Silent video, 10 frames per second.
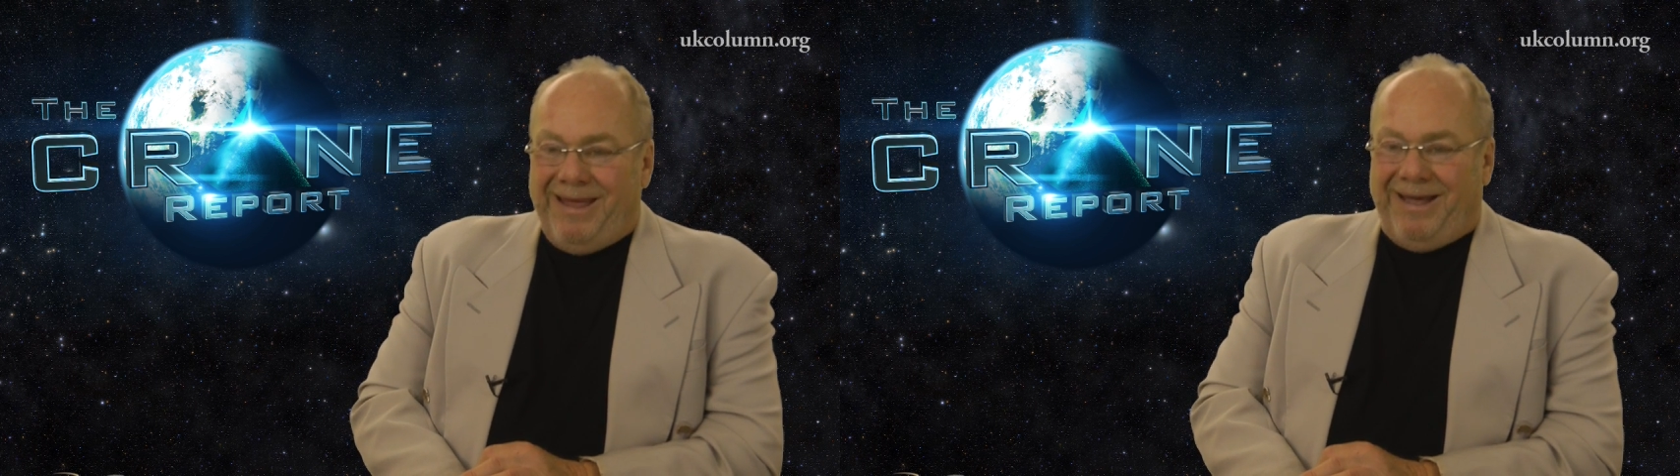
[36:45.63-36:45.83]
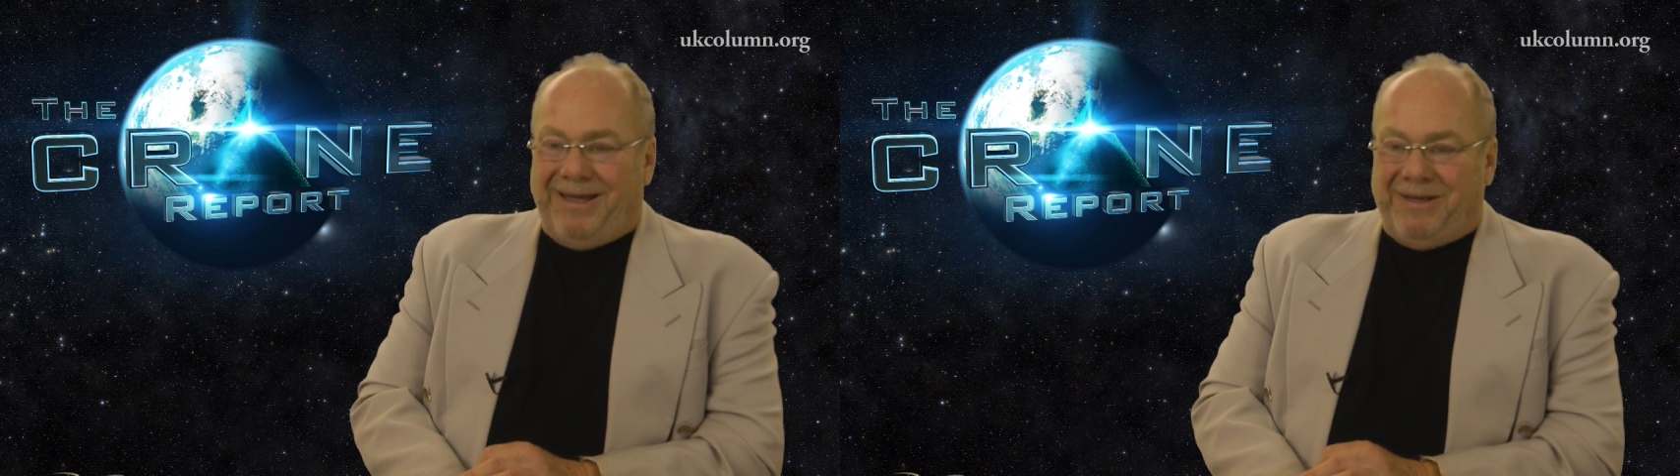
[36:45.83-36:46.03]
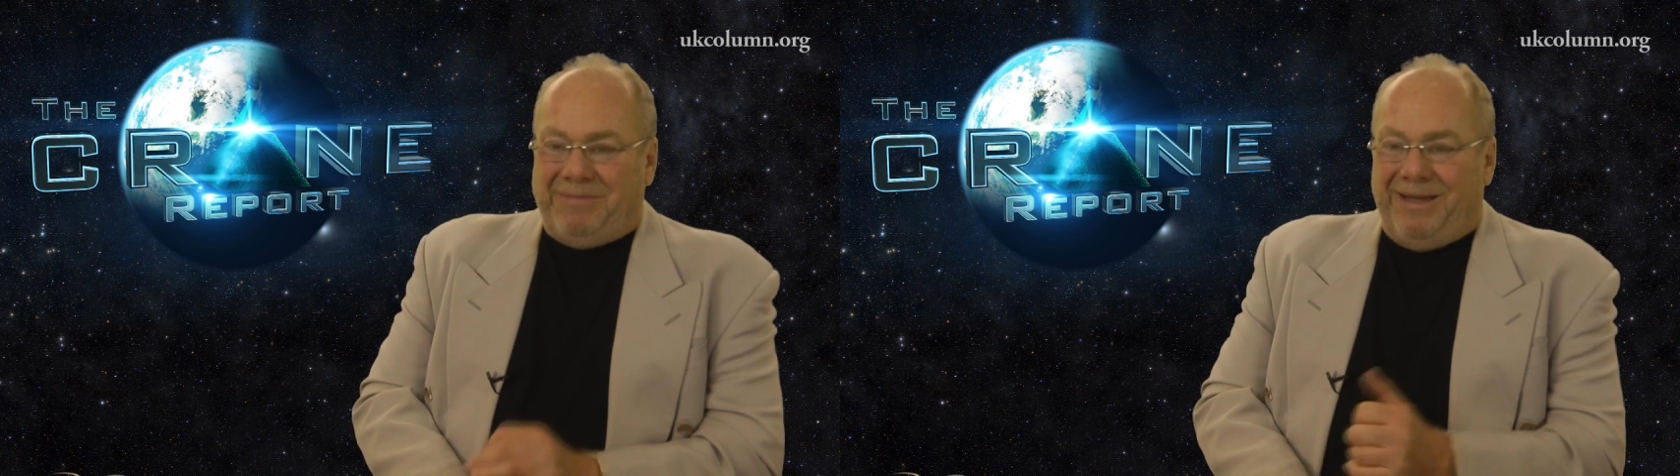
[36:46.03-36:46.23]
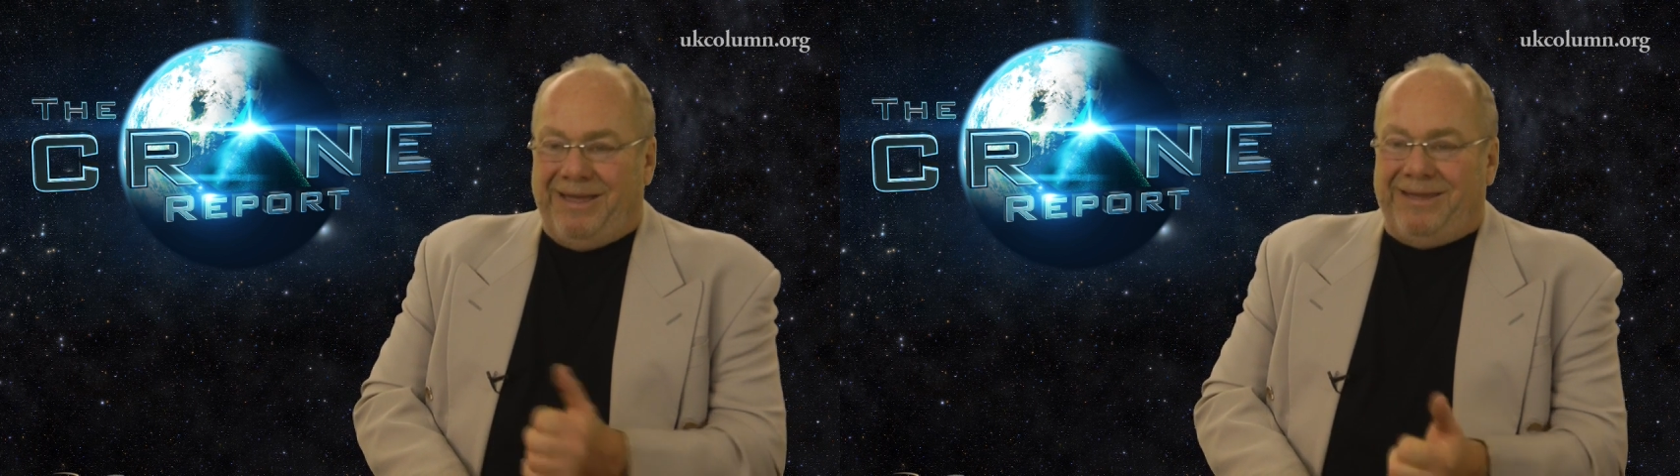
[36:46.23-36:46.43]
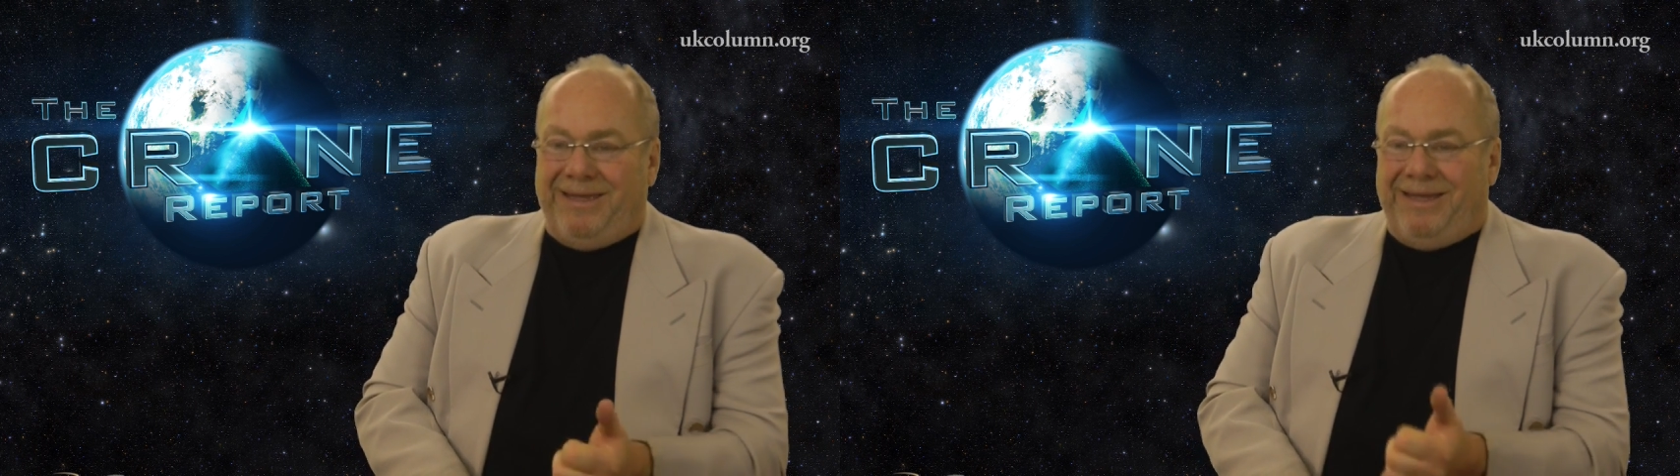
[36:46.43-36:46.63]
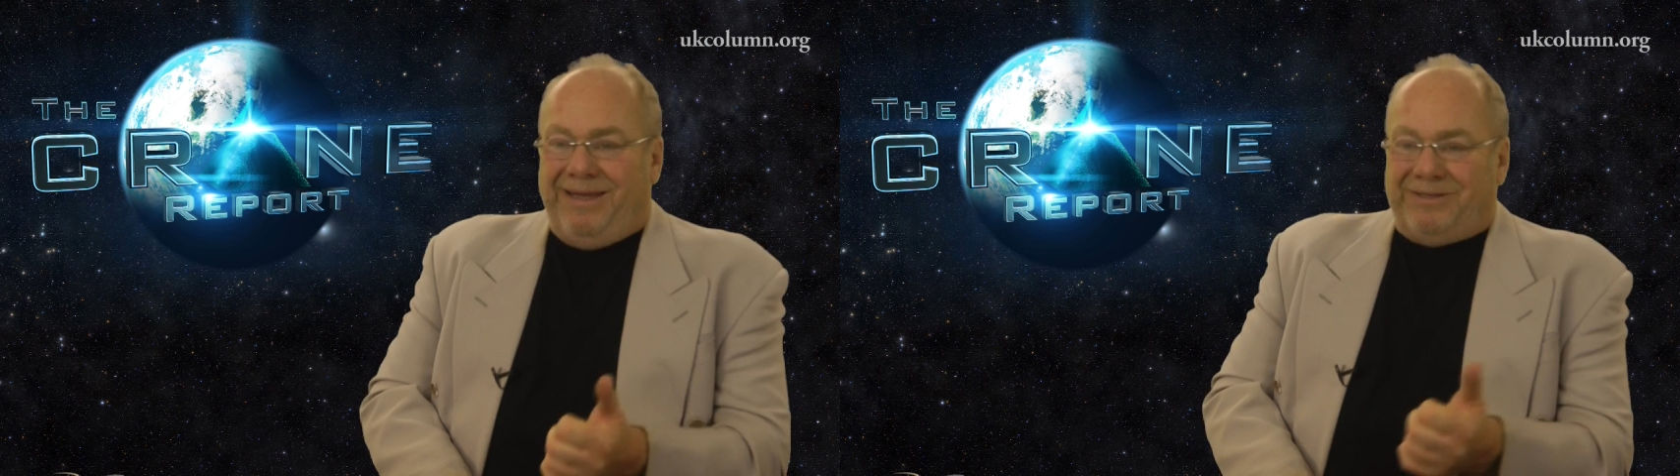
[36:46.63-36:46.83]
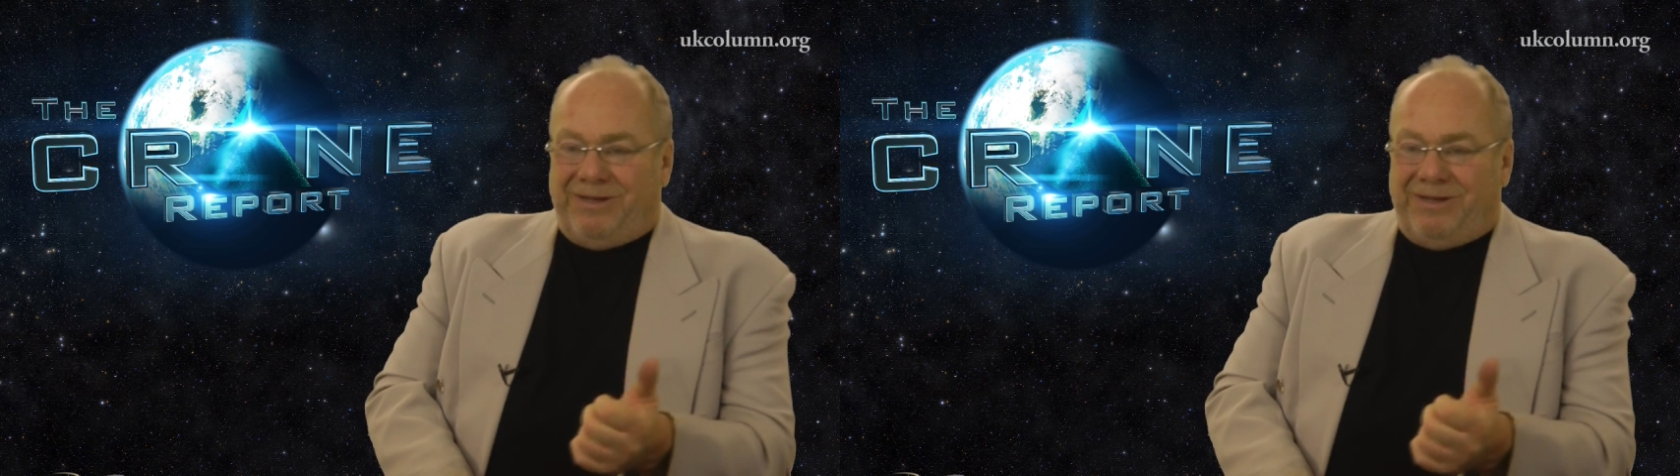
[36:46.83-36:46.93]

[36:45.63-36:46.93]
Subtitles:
In